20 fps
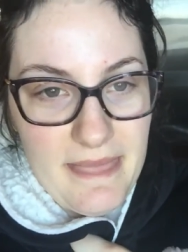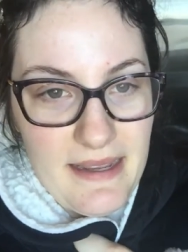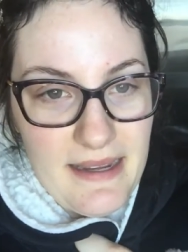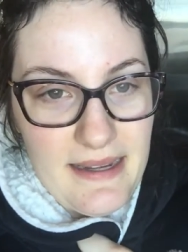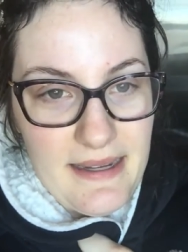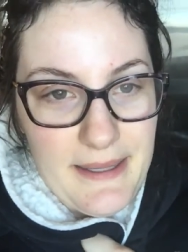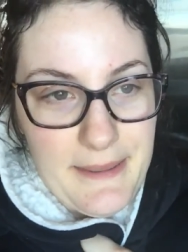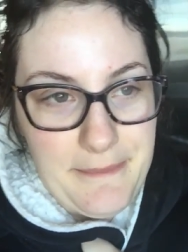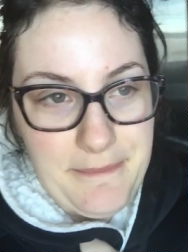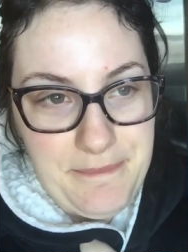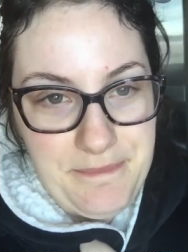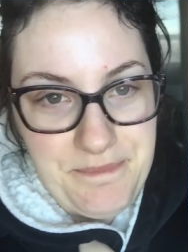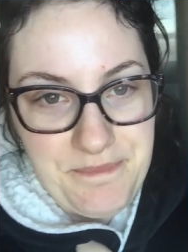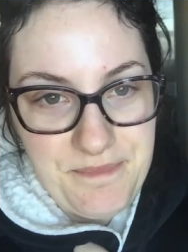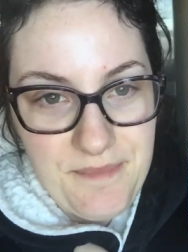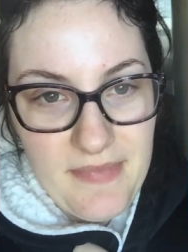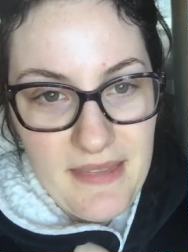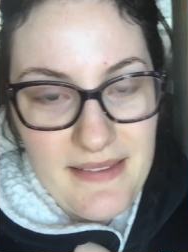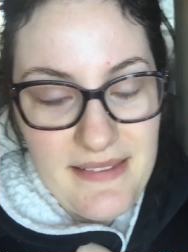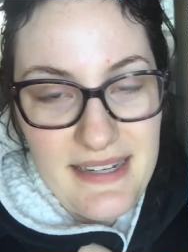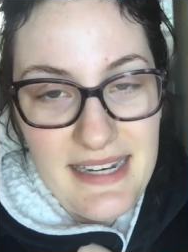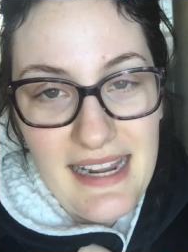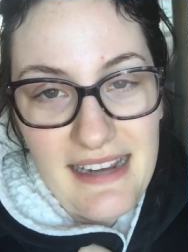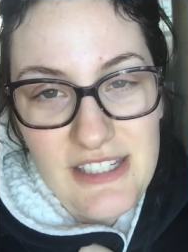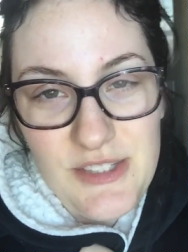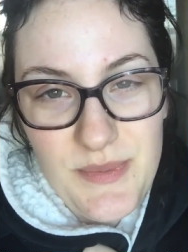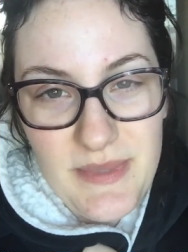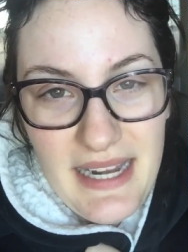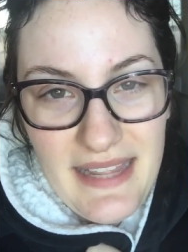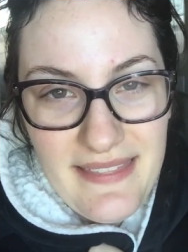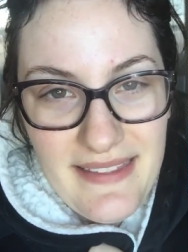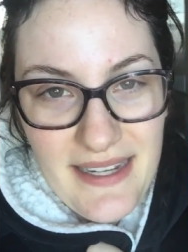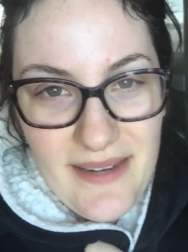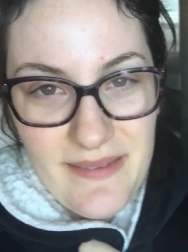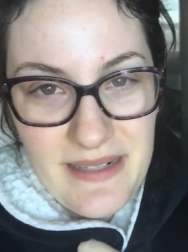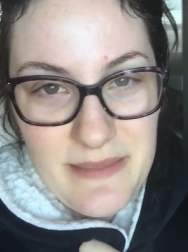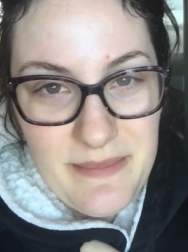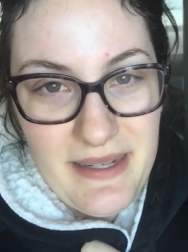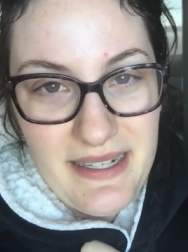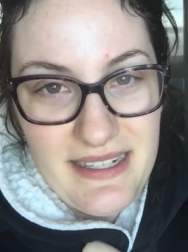Um, the next one I think I
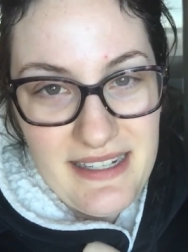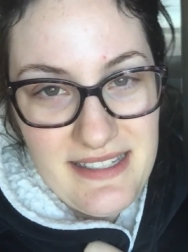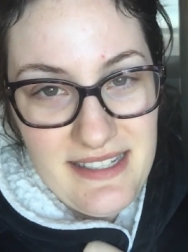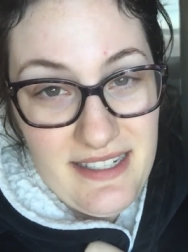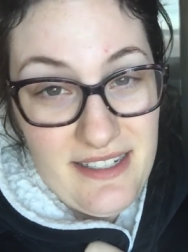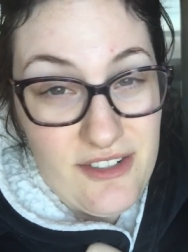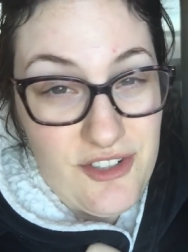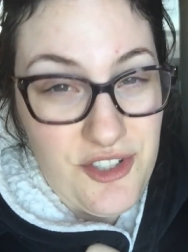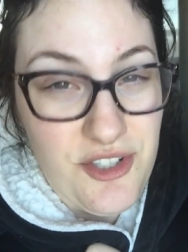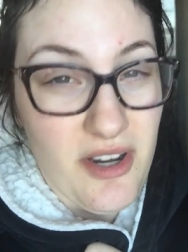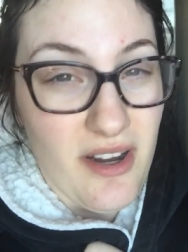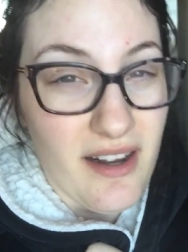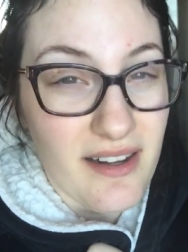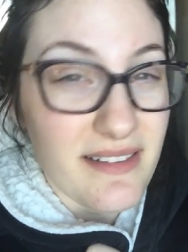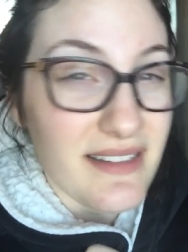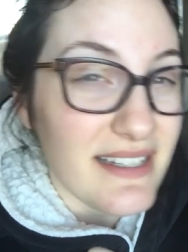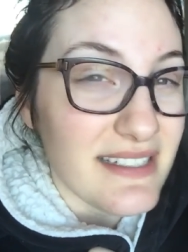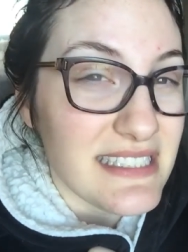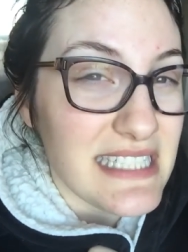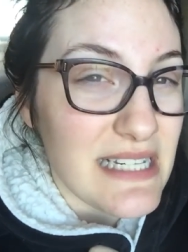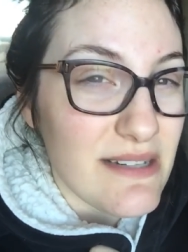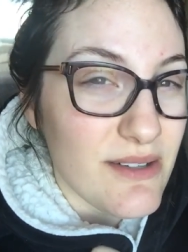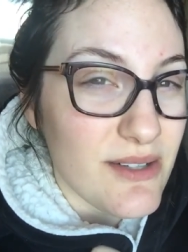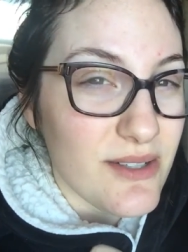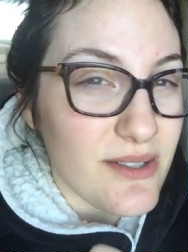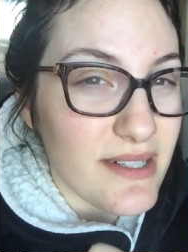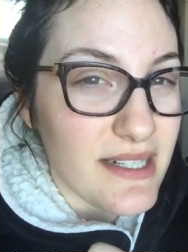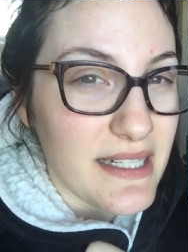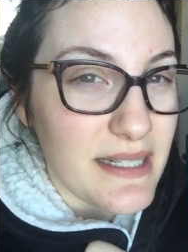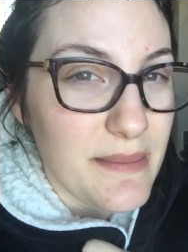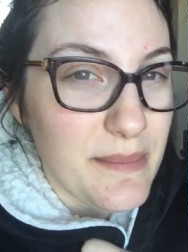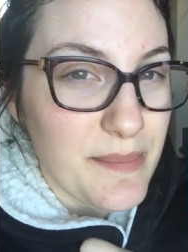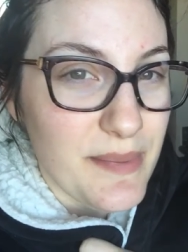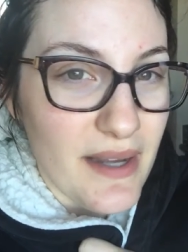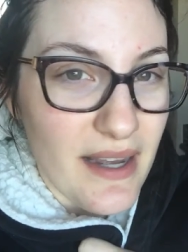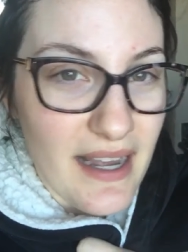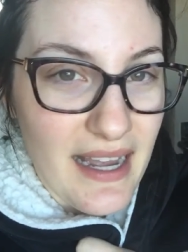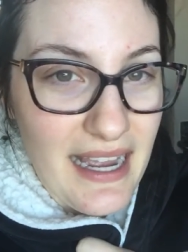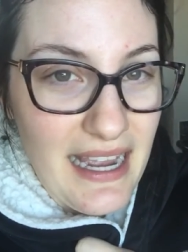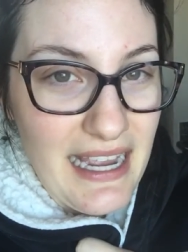want to make is like a chocolate sour cream,
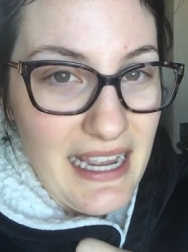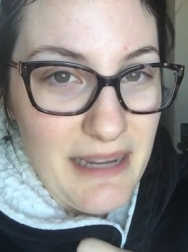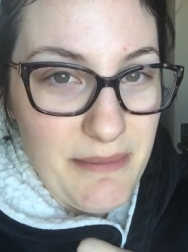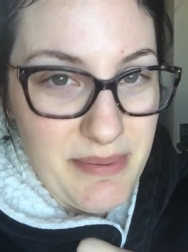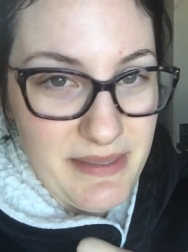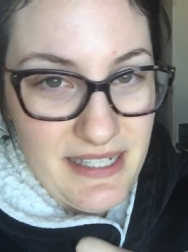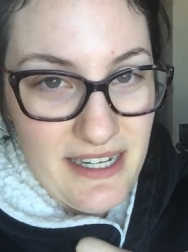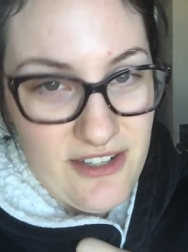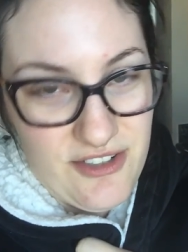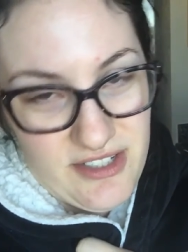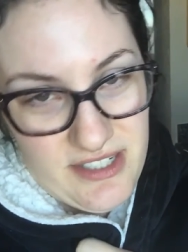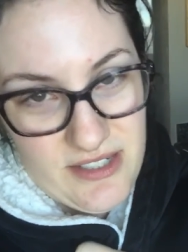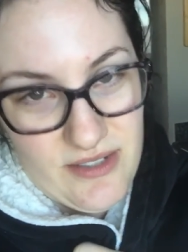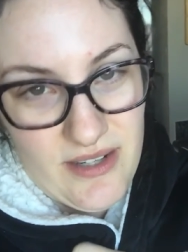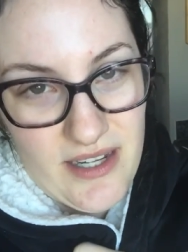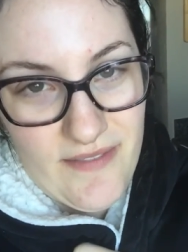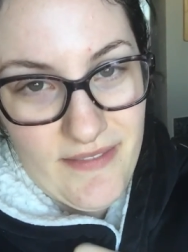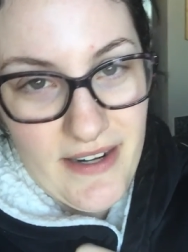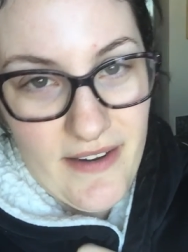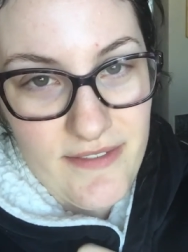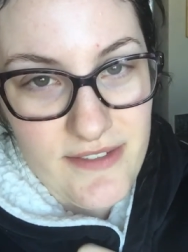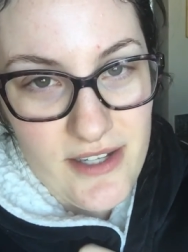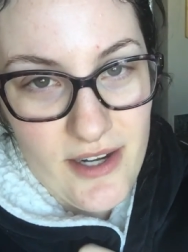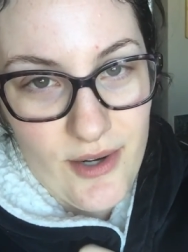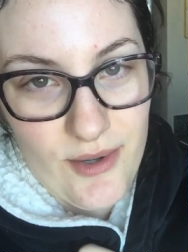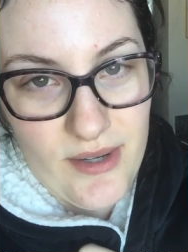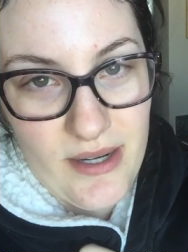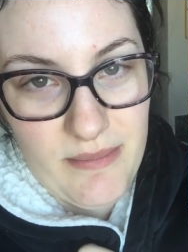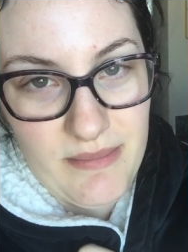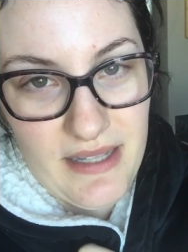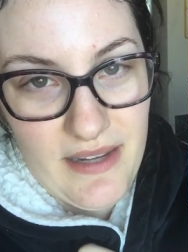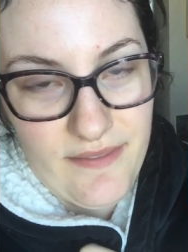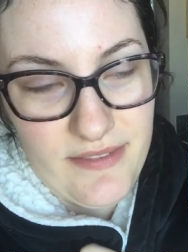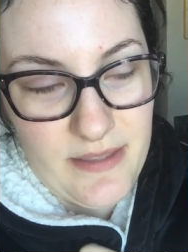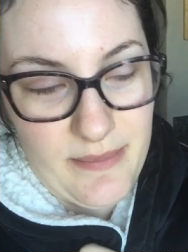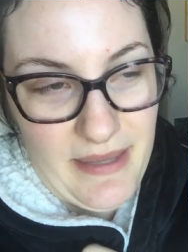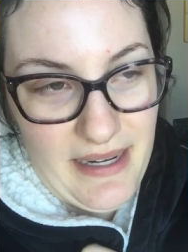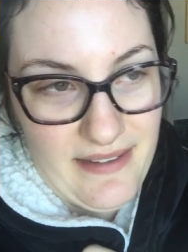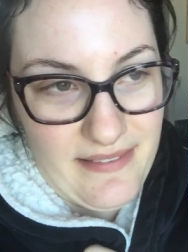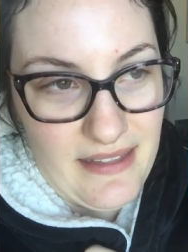but I potentially don't have enough sour cream left
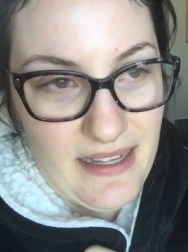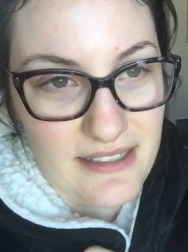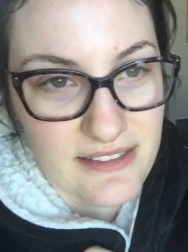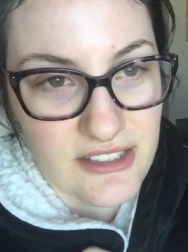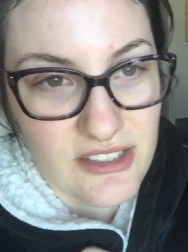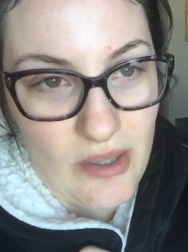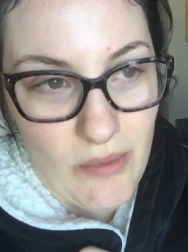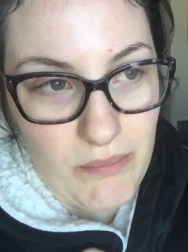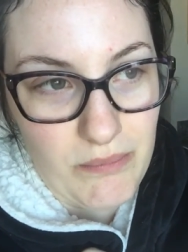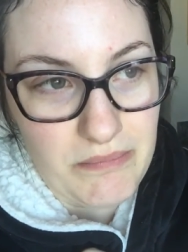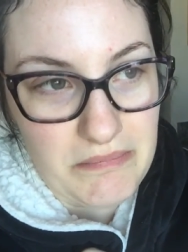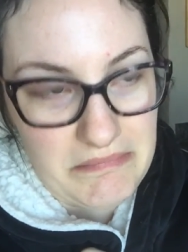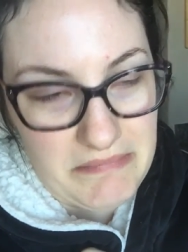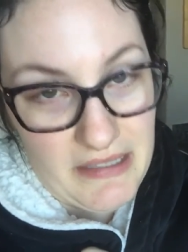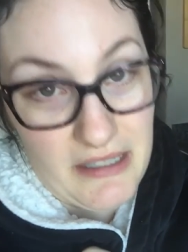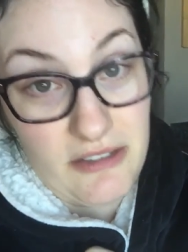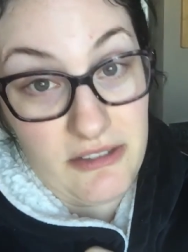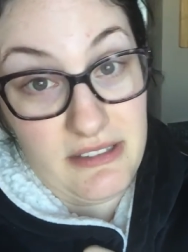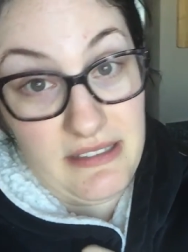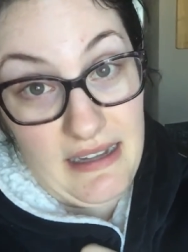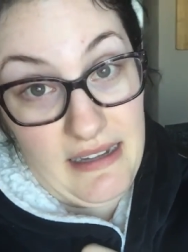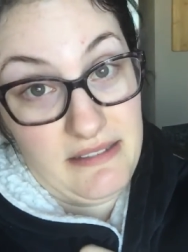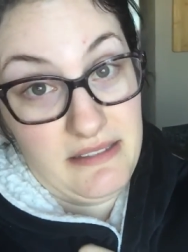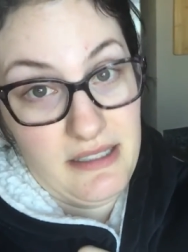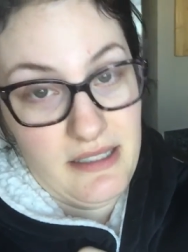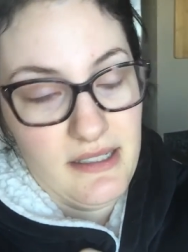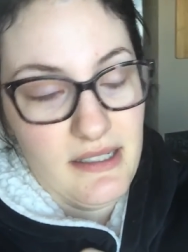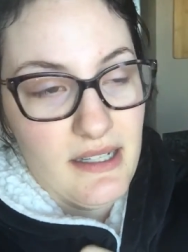to make that, so there's that.